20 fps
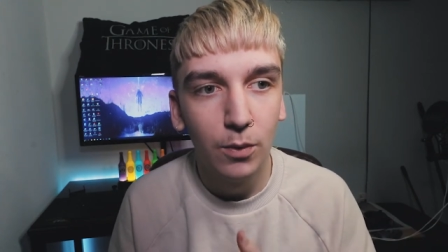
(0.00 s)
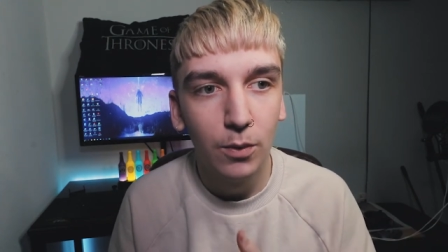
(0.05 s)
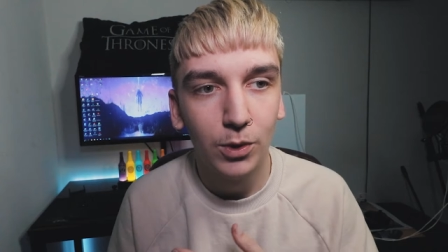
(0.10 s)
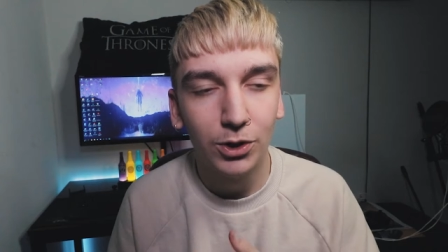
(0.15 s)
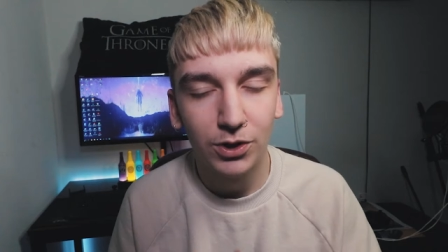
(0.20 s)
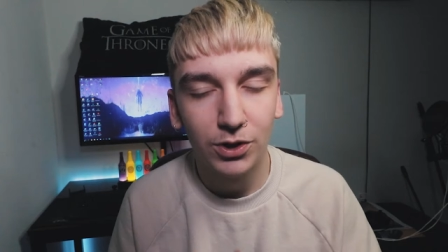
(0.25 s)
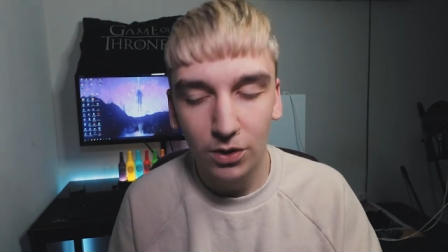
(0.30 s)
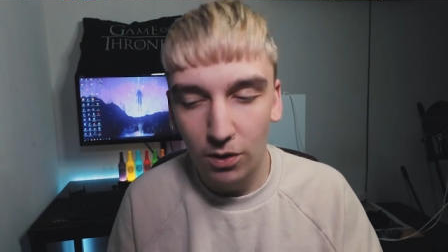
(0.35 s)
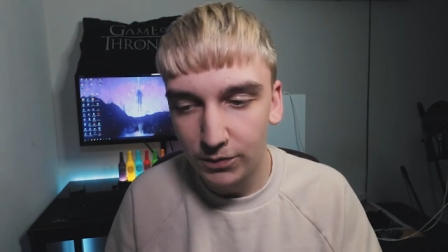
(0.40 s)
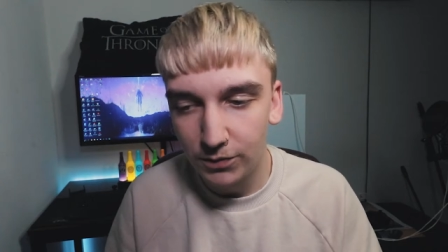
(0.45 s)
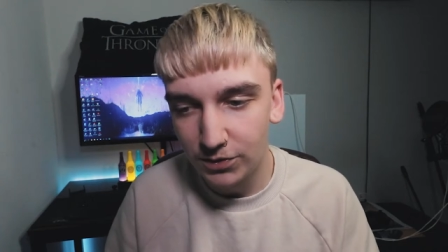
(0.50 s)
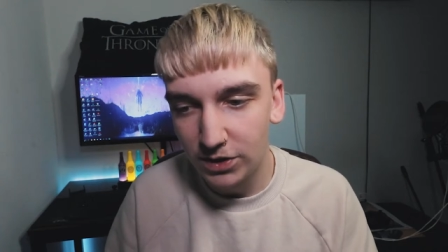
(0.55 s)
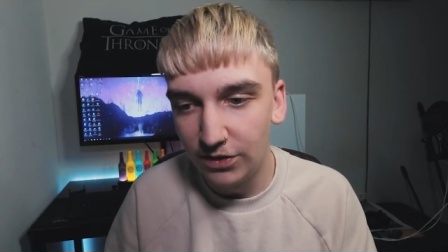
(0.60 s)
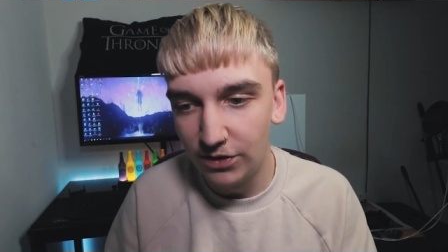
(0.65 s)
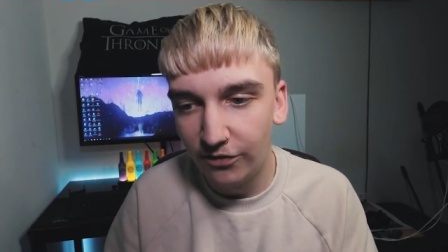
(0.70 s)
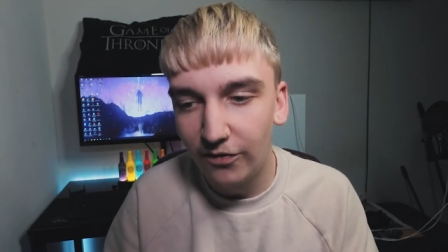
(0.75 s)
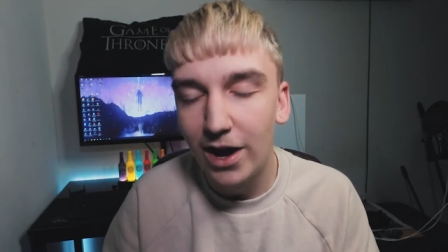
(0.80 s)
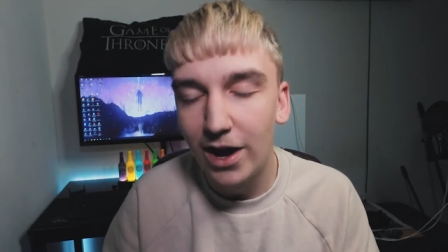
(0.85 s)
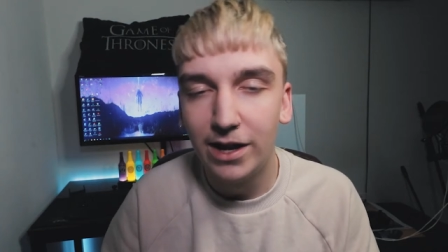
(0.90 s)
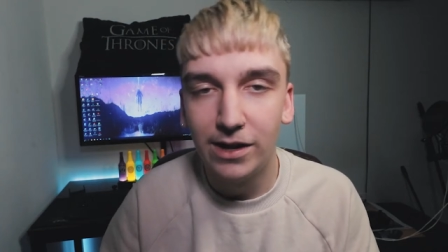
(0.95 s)
which obviously
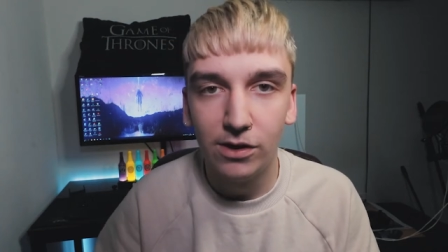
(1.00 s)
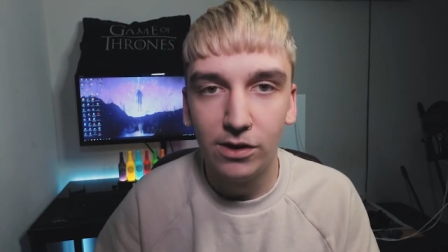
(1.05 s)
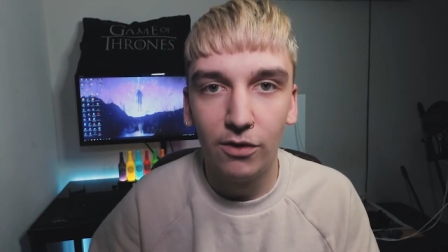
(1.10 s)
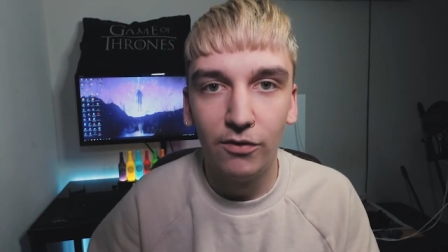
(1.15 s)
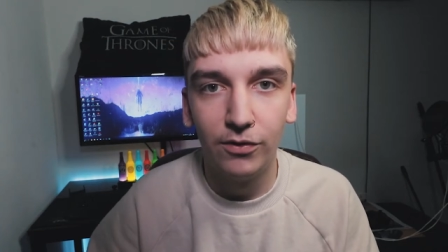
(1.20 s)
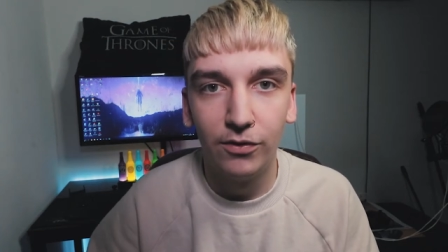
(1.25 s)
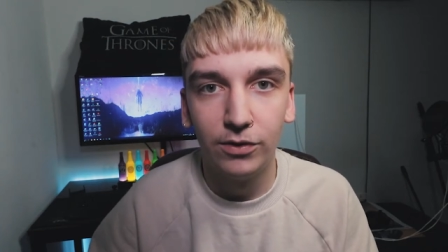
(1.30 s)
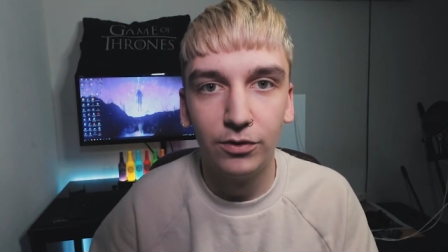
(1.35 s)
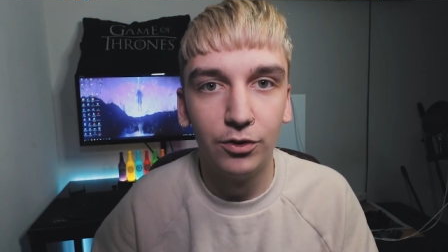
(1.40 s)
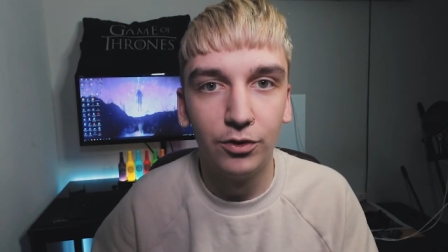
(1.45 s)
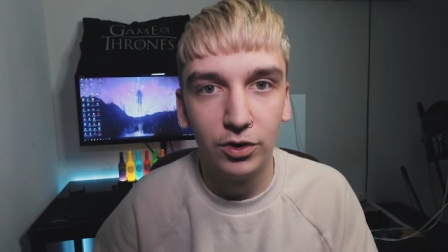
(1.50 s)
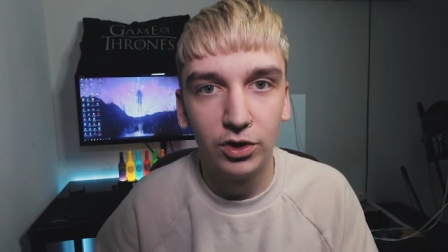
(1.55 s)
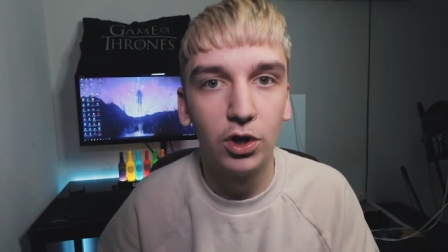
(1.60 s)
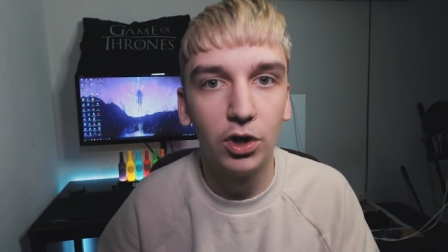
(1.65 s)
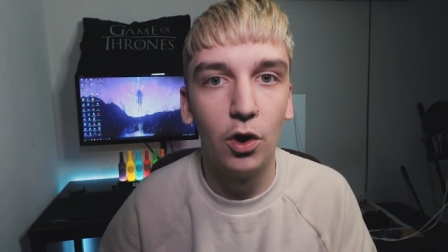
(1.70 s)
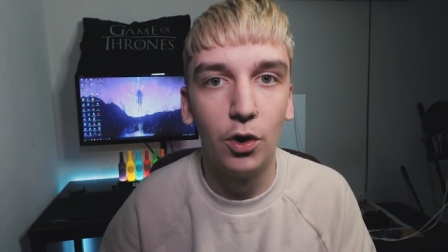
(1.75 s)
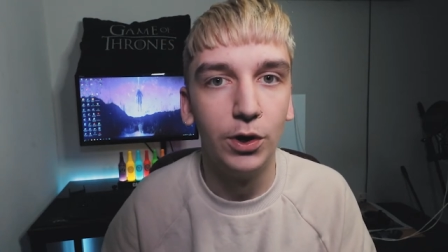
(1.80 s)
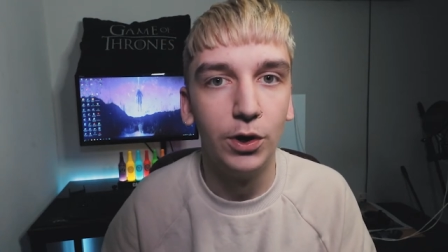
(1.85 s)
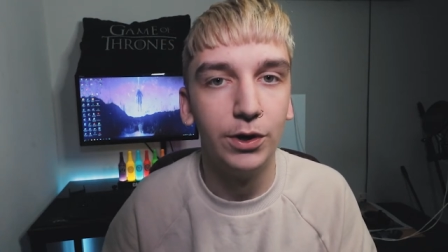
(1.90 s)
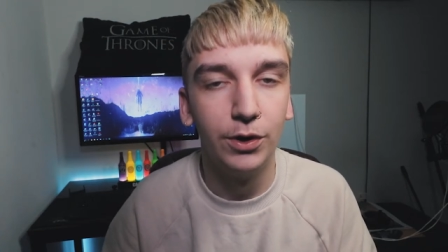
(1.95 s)
faded off and just
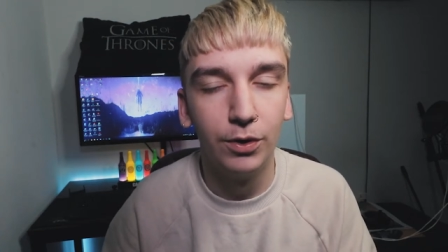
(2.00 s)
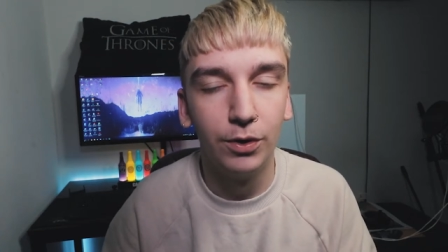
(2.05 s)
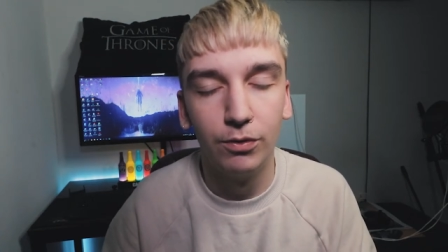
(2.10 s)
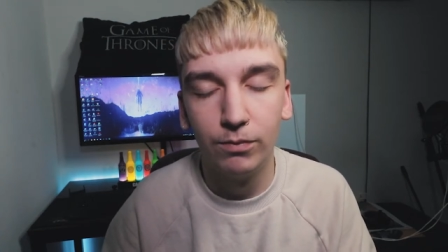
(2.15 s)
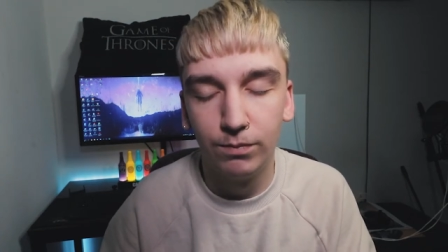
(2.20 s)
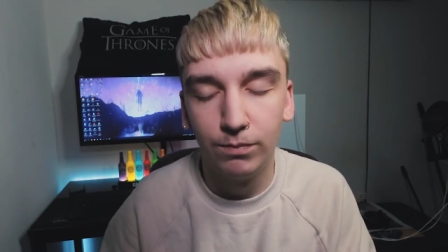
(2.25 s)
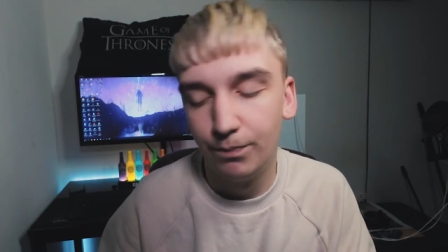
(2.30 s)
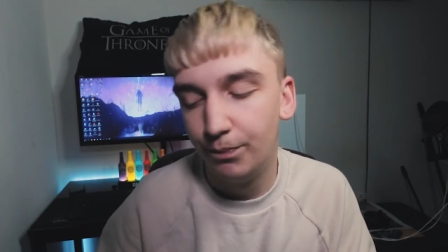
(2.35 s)
died and